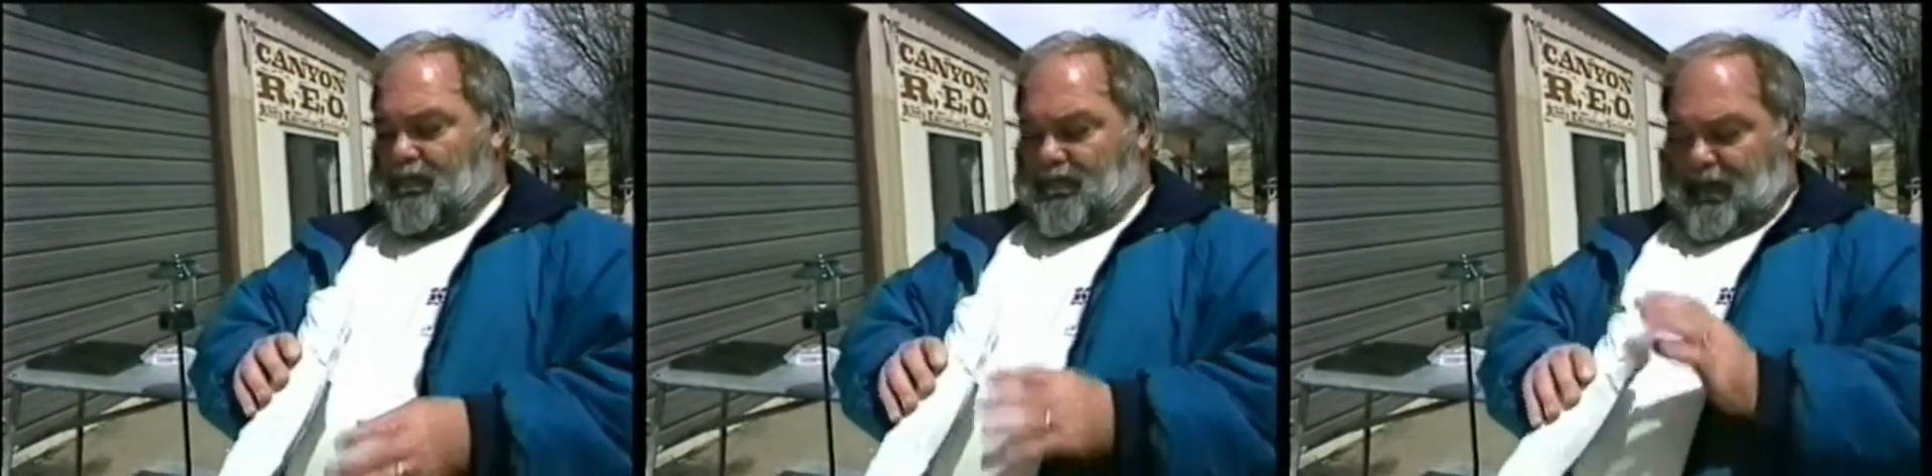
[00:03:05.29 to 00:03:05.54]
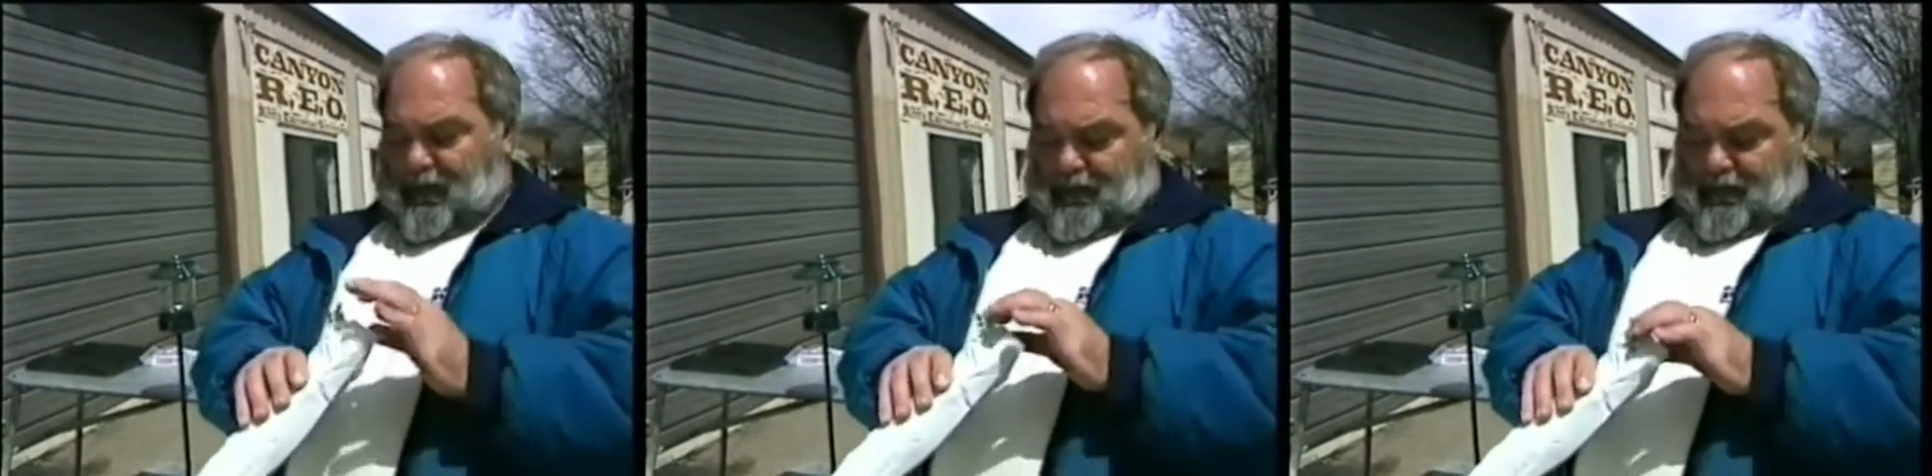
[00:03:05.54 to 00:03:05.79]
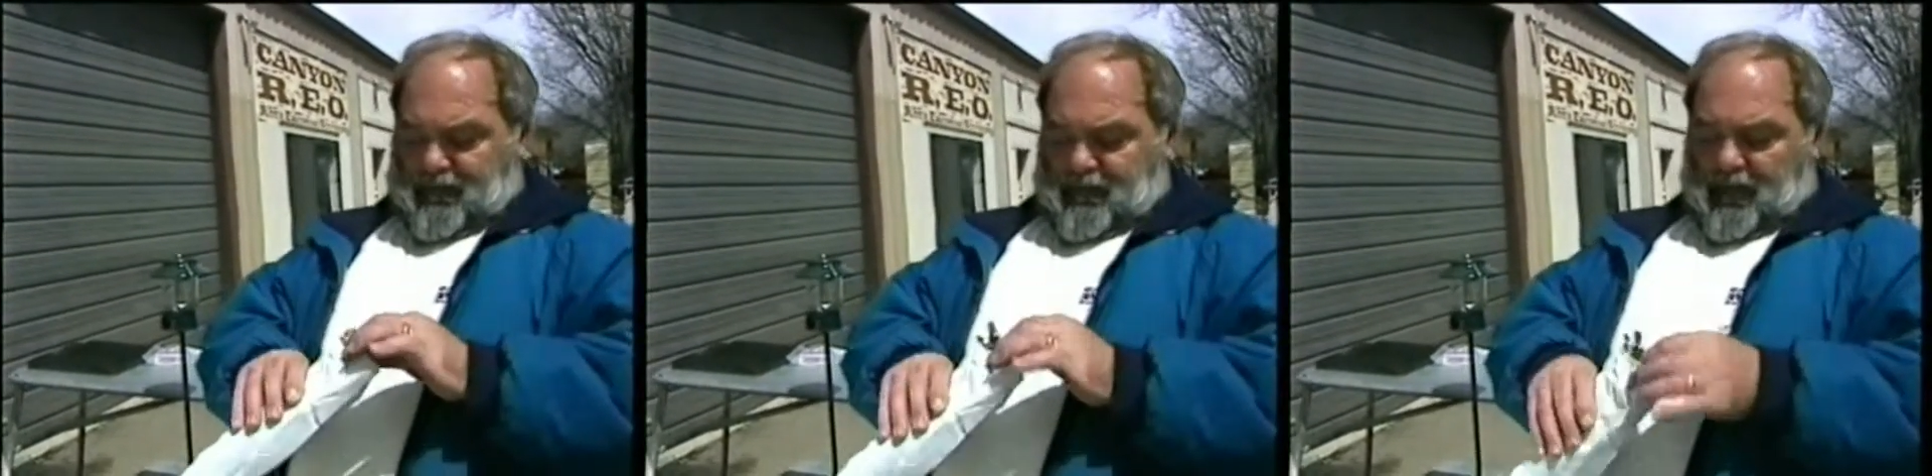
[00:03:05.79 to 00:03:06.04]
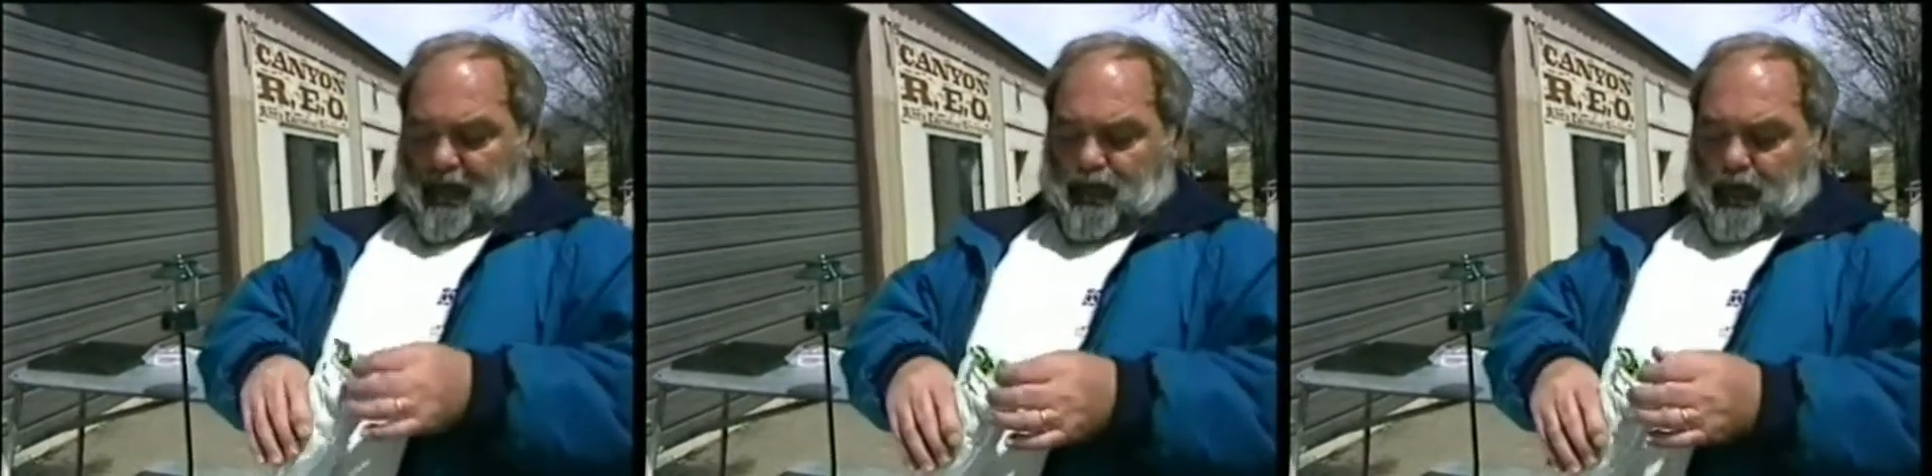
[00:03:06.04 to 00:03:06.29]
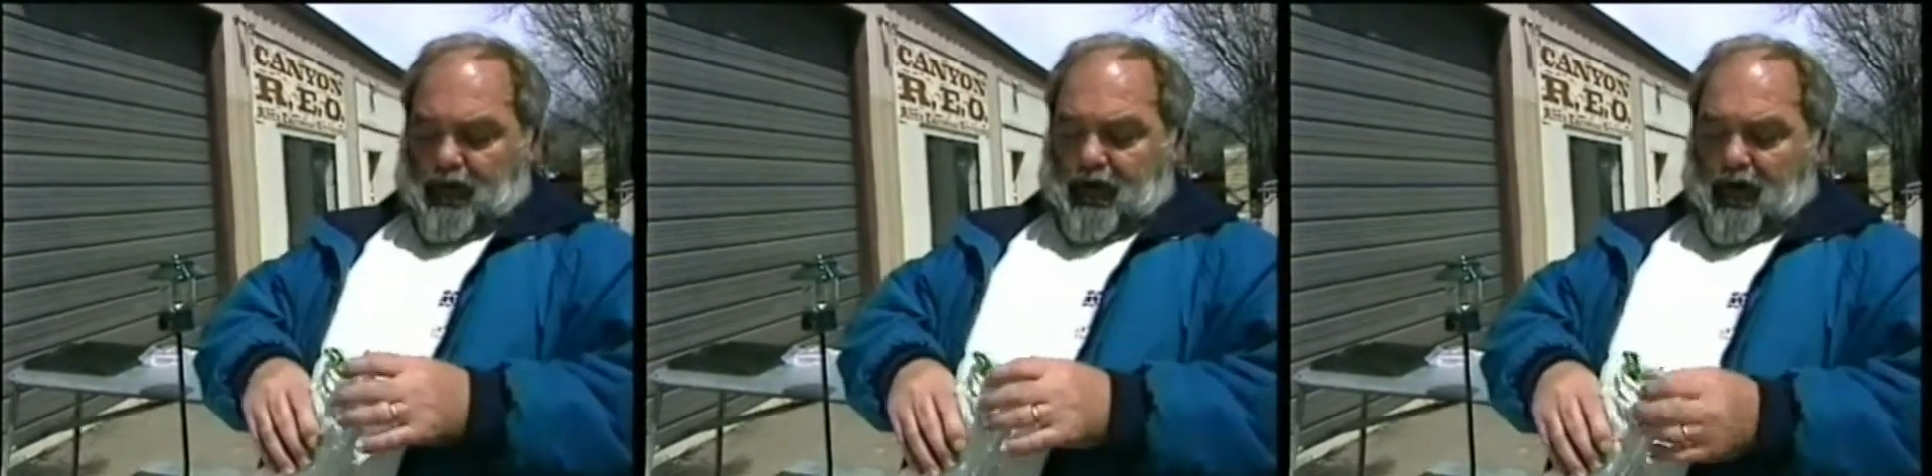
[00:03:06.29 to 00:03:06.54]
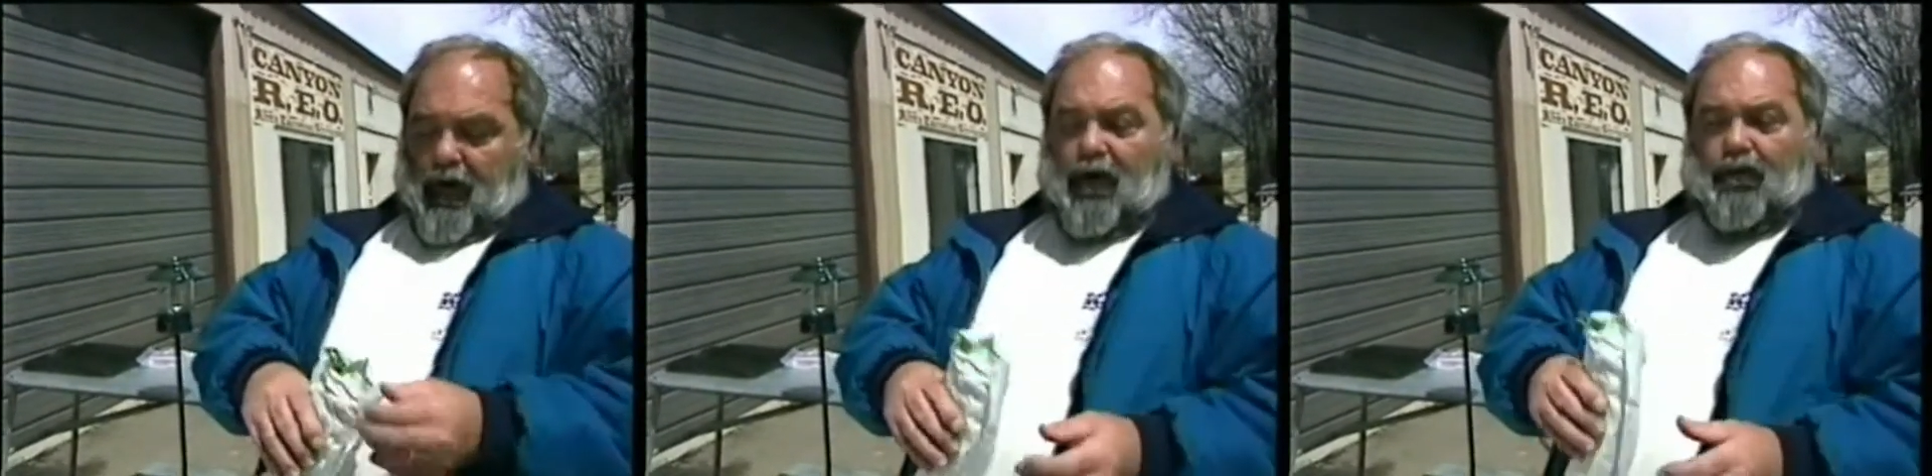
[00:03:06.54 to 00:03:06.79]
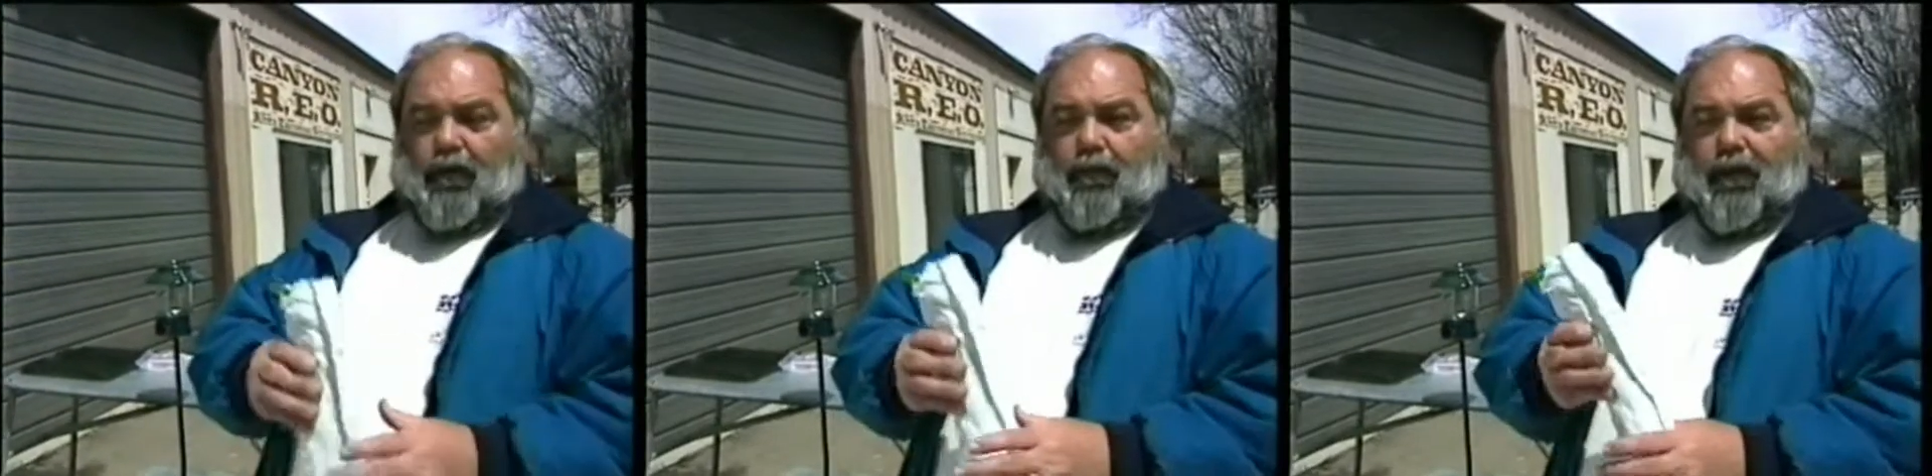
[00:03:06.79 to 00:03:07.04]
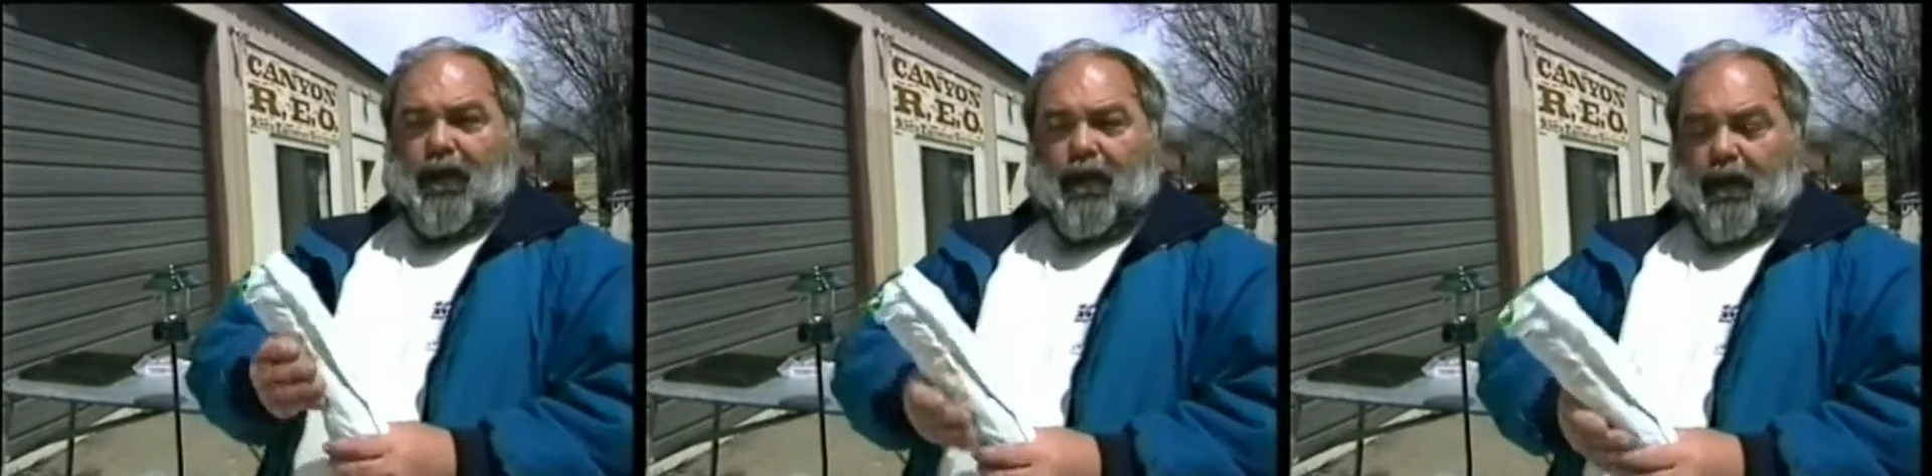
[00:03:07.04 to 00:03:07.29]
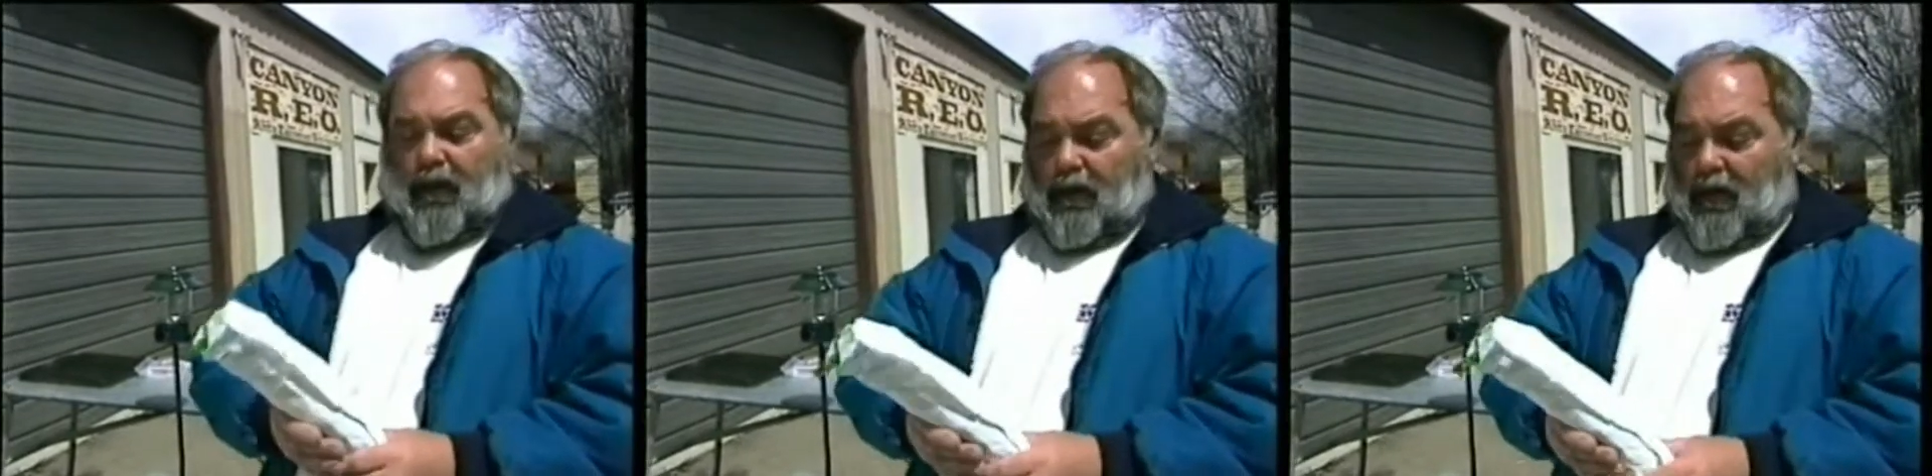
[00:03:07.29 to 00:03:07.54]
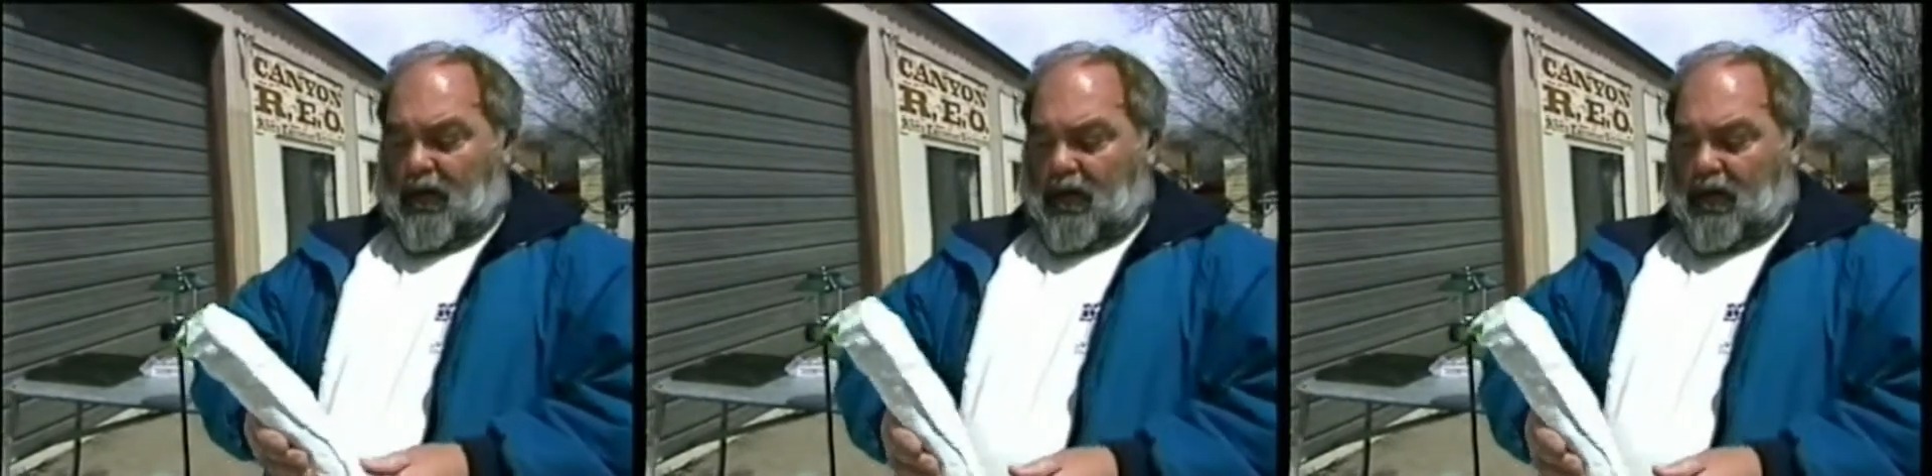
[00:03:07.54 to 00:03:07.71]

like the cilantro here from getting